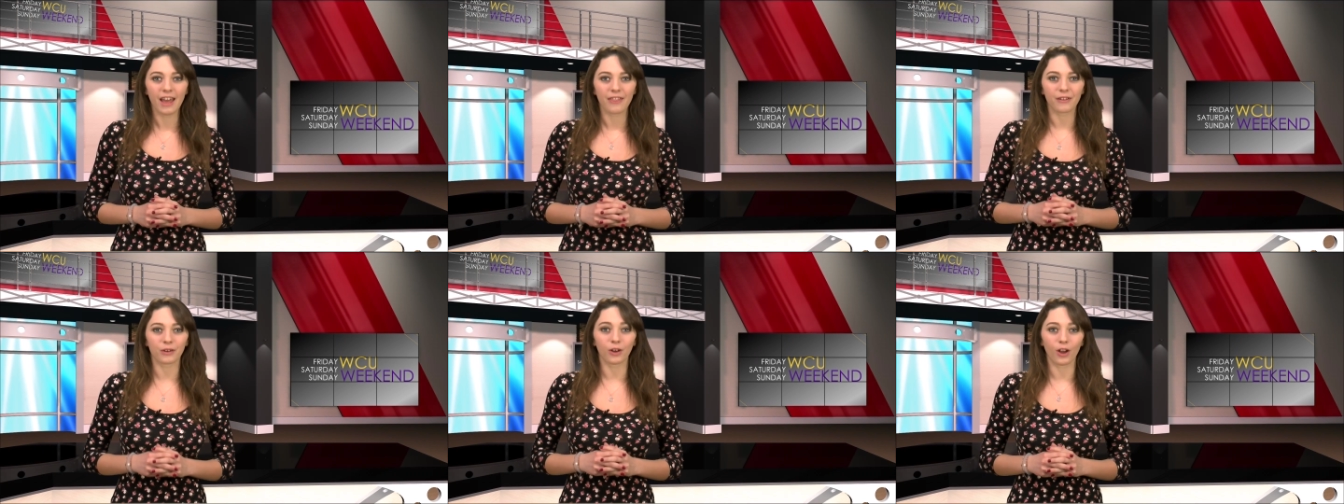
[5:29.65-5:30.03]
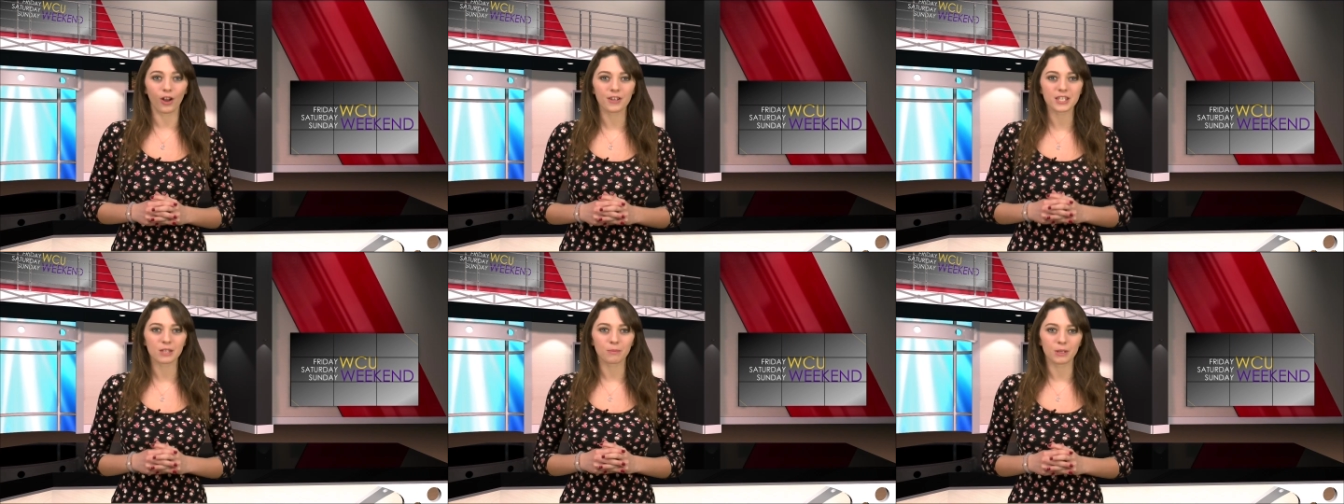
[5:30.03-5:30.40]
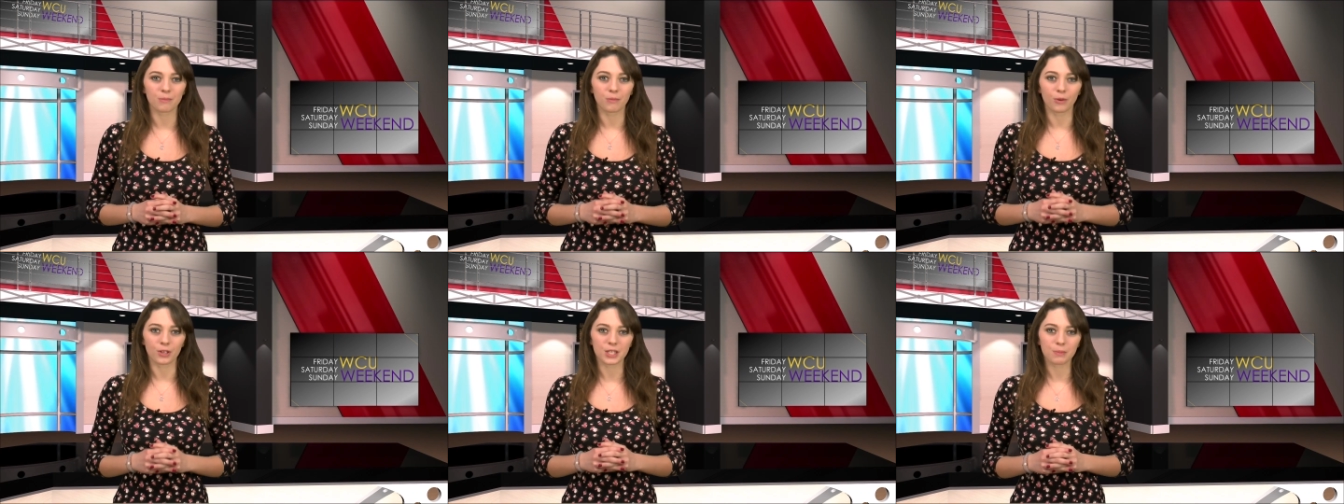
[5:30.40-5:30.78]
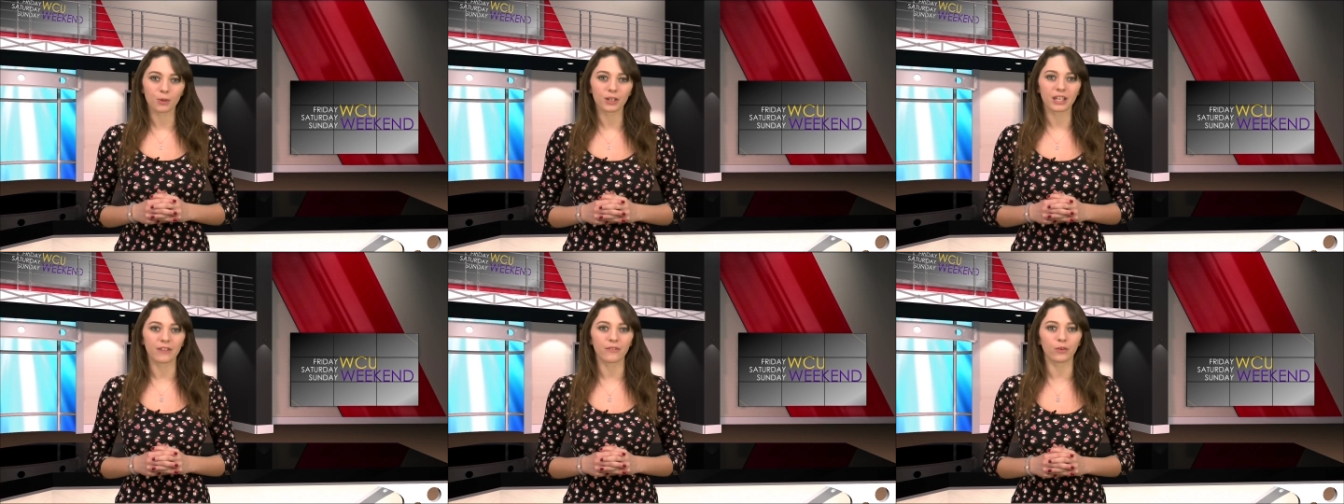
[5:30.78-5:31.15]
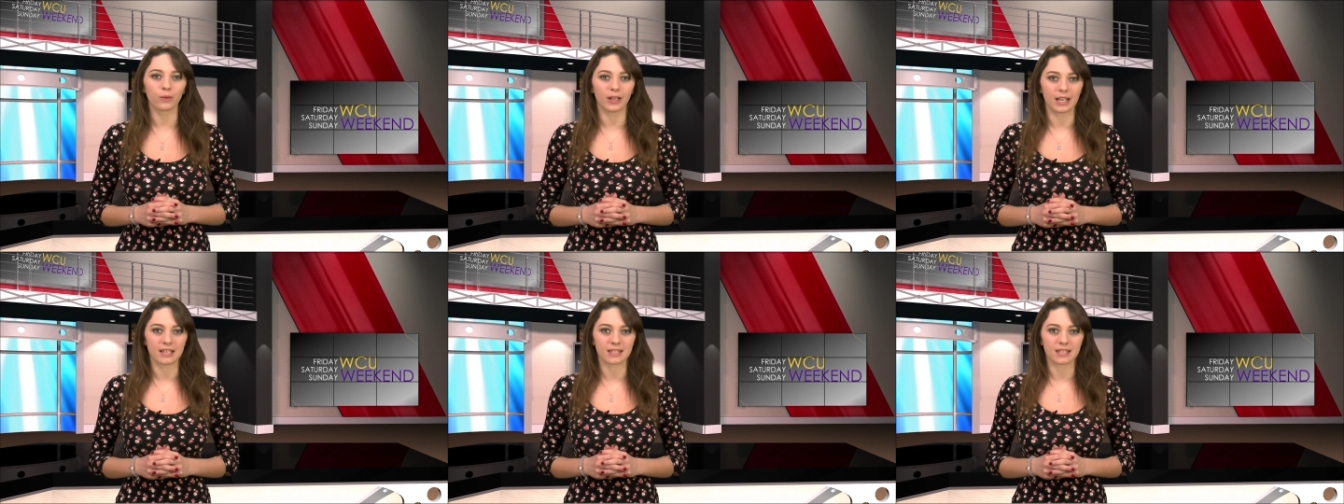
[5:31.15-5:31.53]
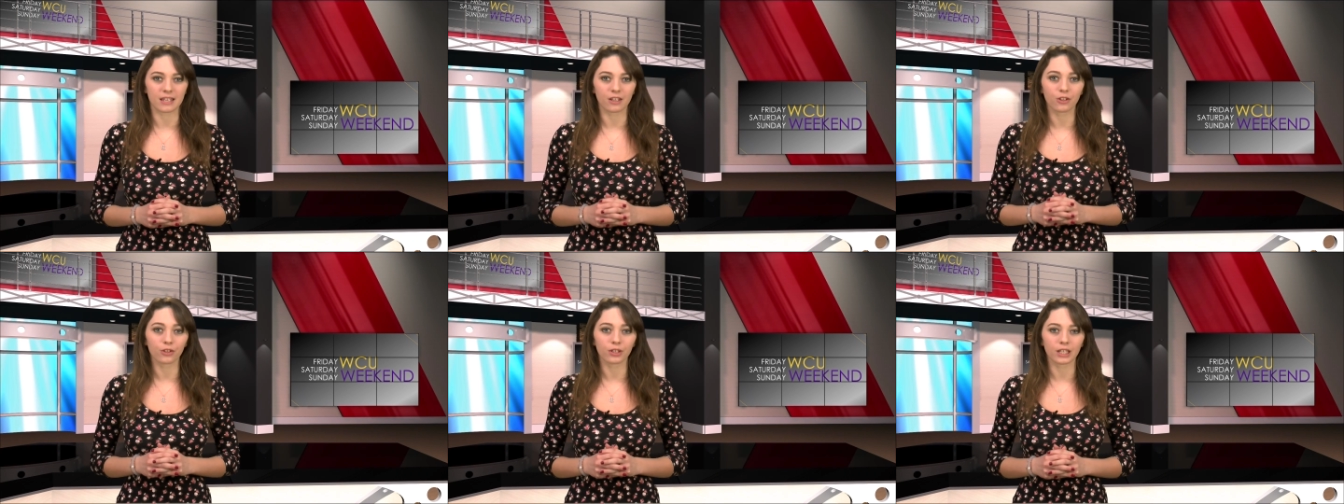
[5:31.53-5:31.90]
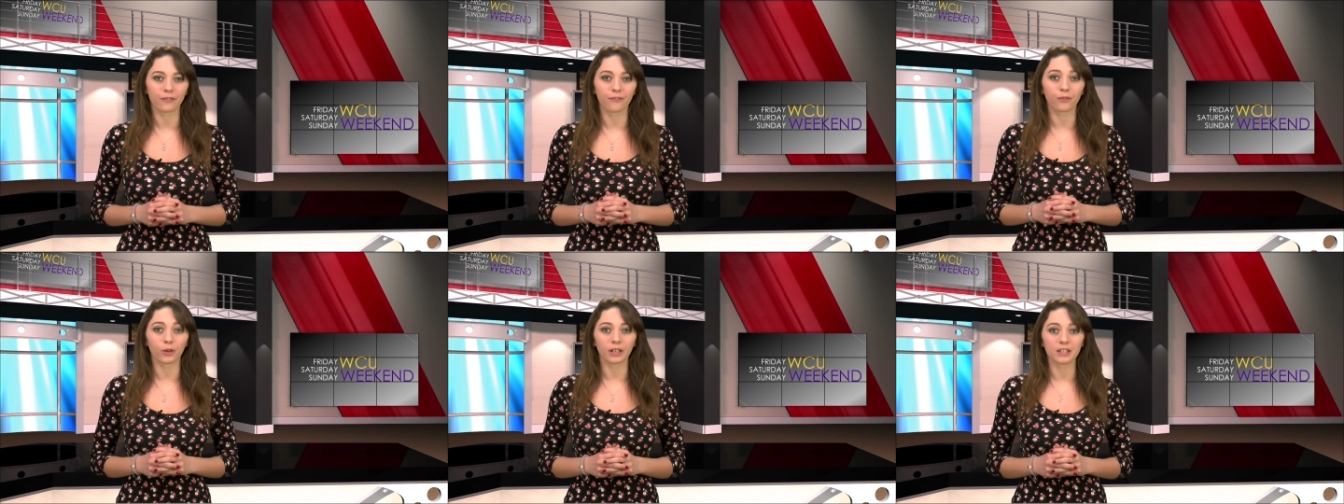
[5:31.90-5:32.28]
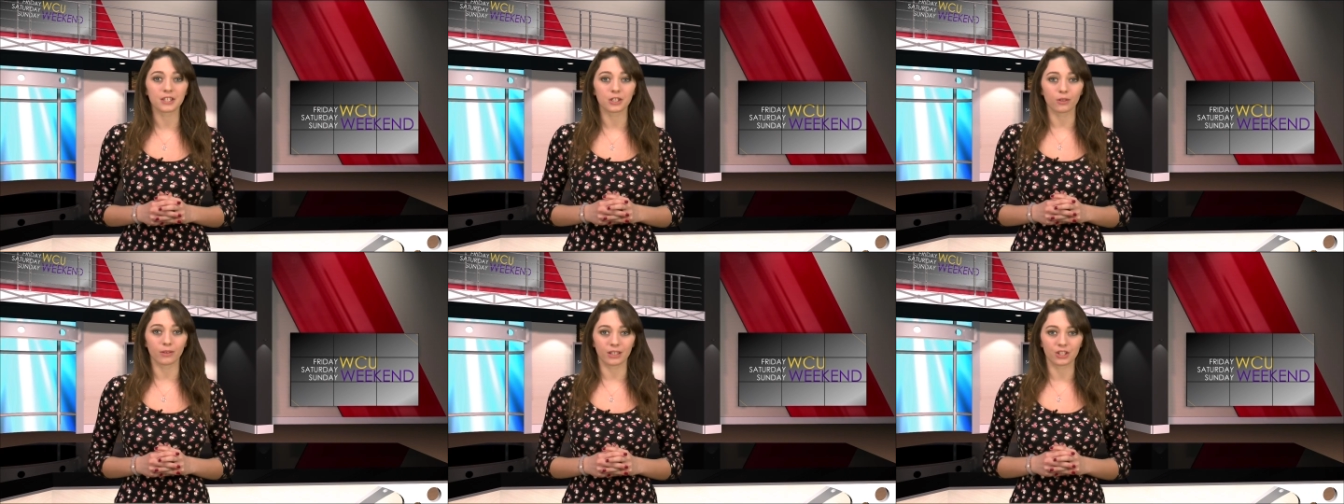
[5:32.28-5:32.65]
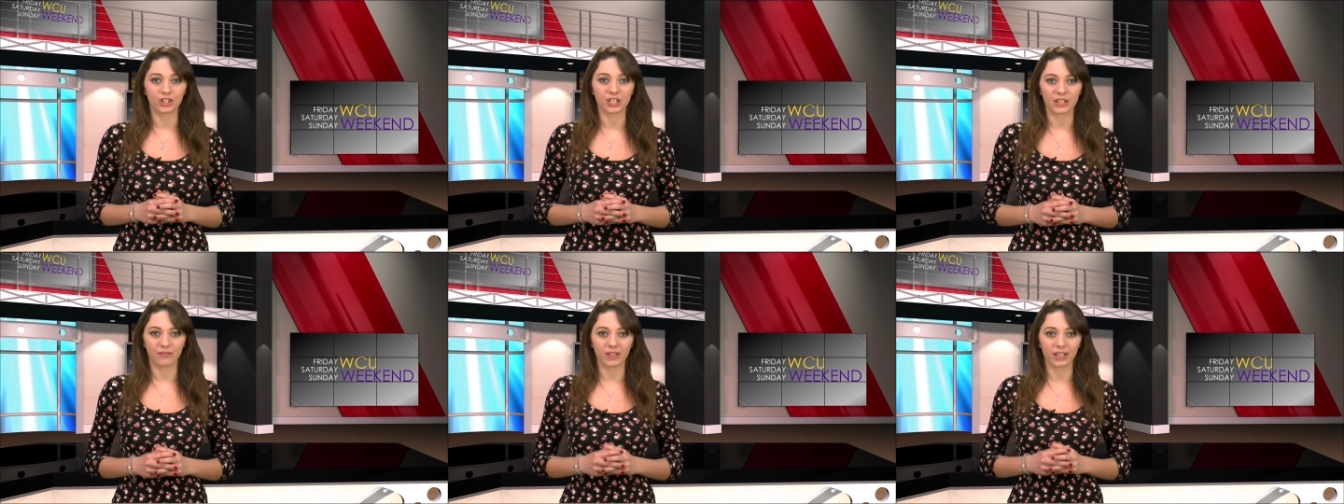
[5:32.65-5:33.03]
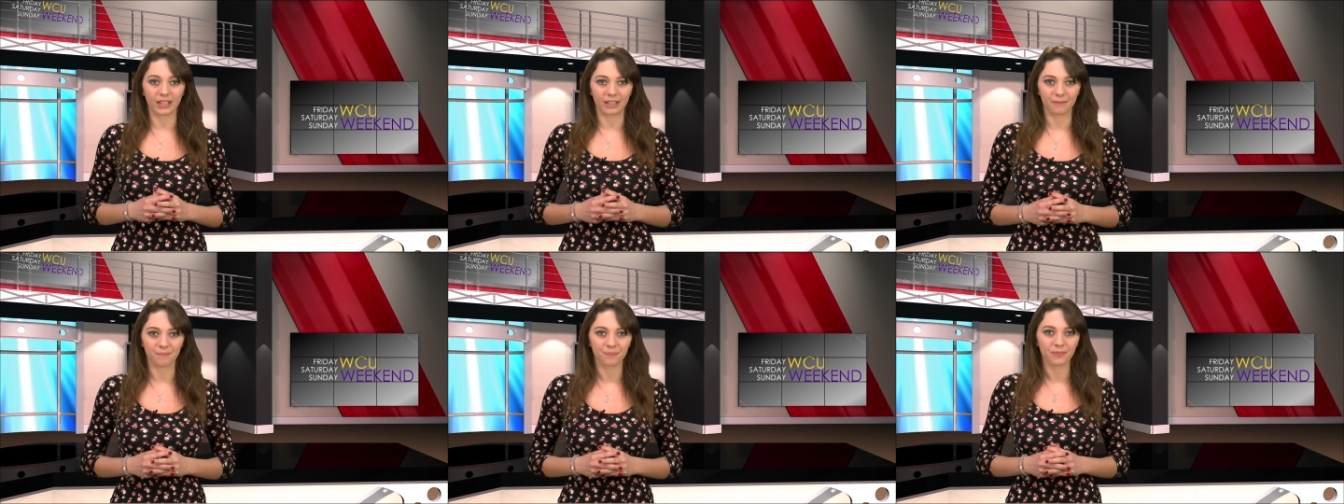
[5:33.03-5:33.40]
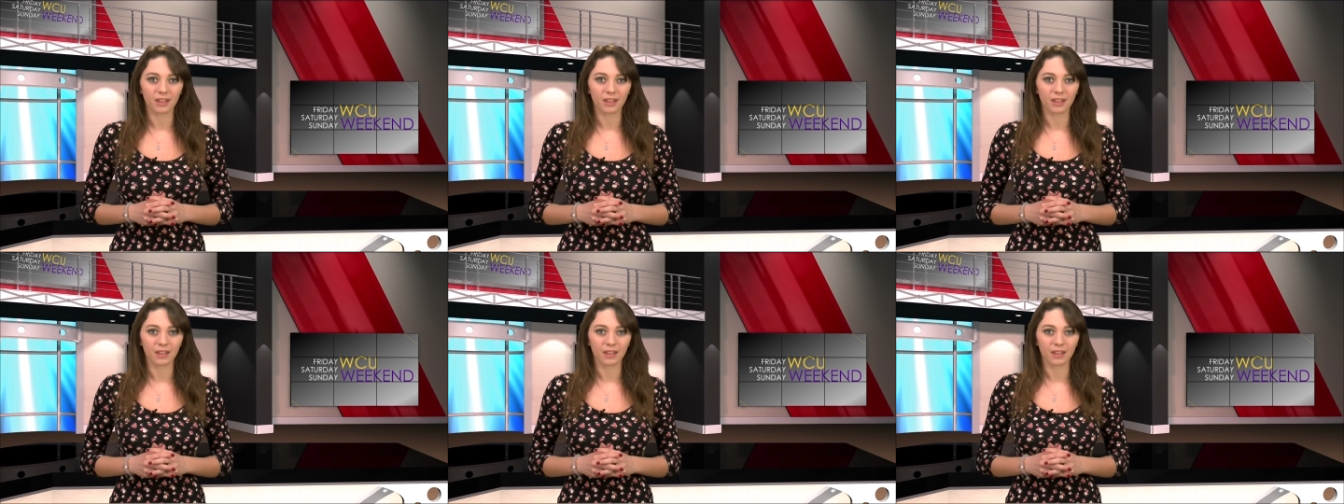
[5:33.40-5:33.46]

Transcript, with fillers: There will also be multiple giveaways, including a 42-inch TV.